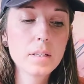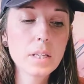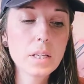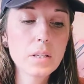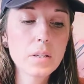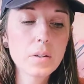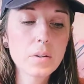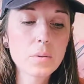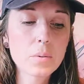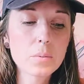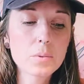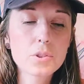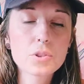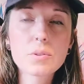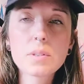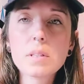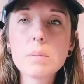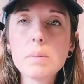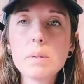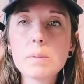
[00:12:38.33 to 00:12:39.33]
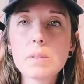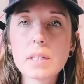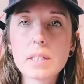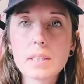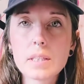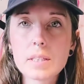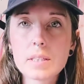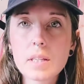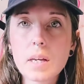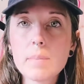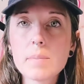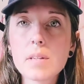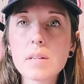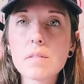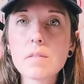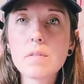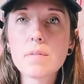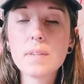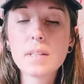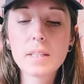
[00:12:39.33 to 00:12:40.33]
you know, treating people like this. I'm done
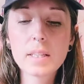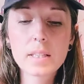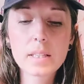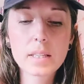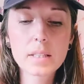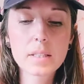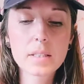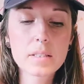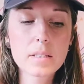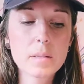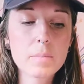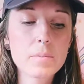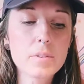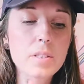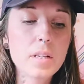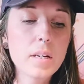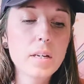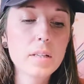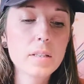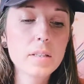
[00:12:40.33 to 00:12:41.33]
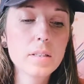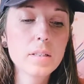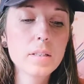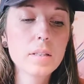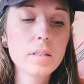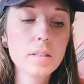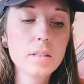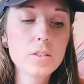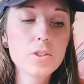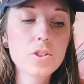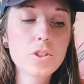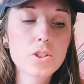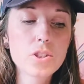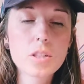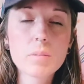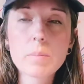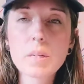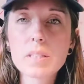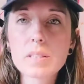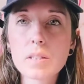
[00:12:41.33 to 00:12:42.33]
feeling like this. I'm done
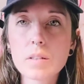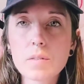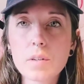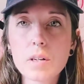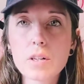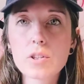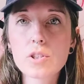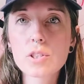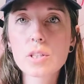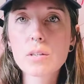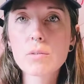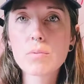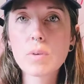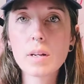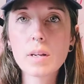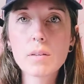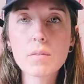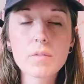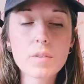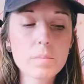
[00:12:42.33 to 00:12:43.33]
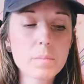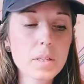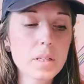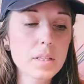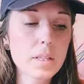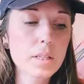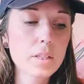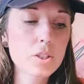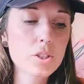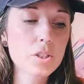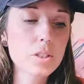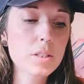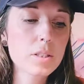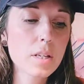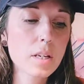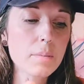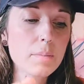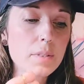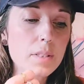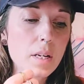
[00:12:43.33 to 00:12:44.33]
judging myself harshly, running from connections.
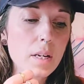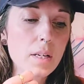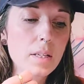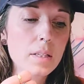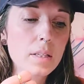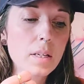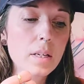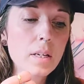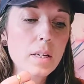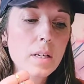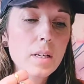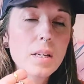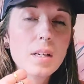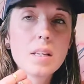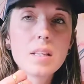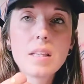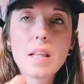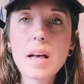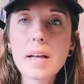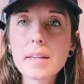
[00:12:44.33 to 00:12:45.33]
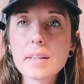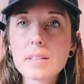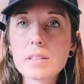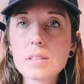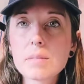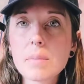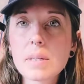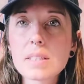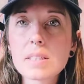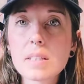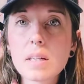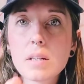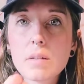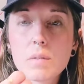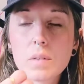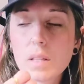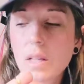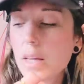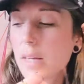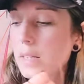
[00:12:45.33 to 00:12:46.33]
I'm done lying to myself
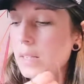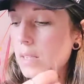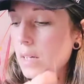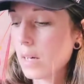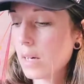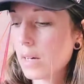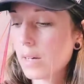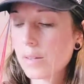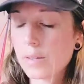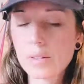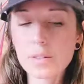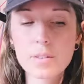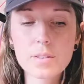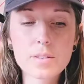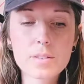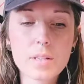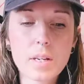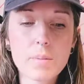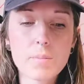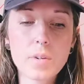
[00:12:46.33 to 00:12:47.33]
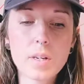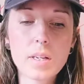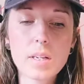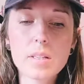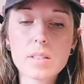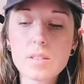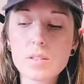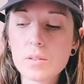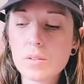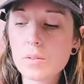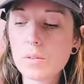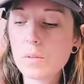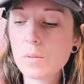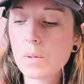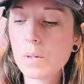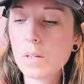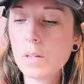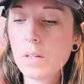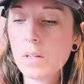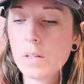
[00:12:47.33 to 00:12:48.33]
and lying to others. I'm ready
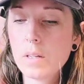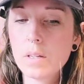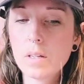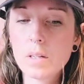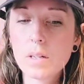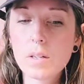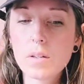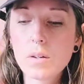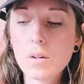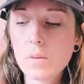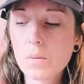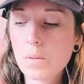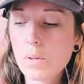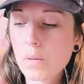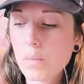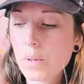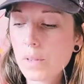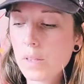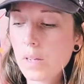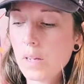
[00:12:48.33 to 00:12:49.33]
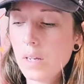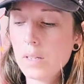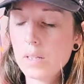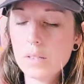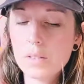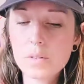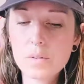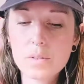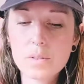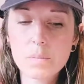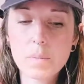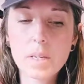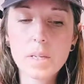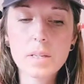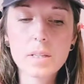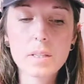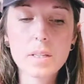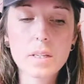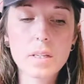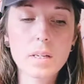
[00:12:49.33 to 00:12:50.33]
to, you know, go within and do some
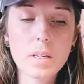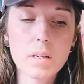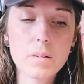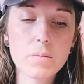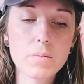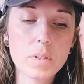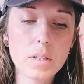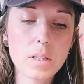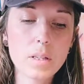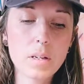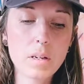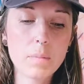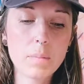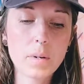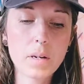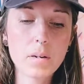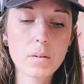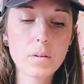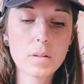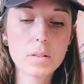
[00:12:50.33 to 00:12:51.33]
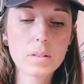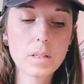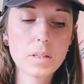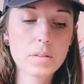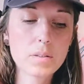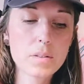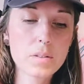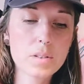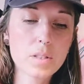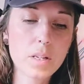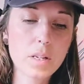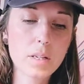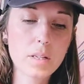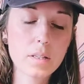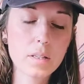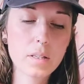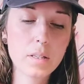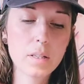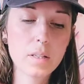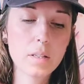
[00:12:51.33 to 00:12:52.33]
healing and really come out on the other side.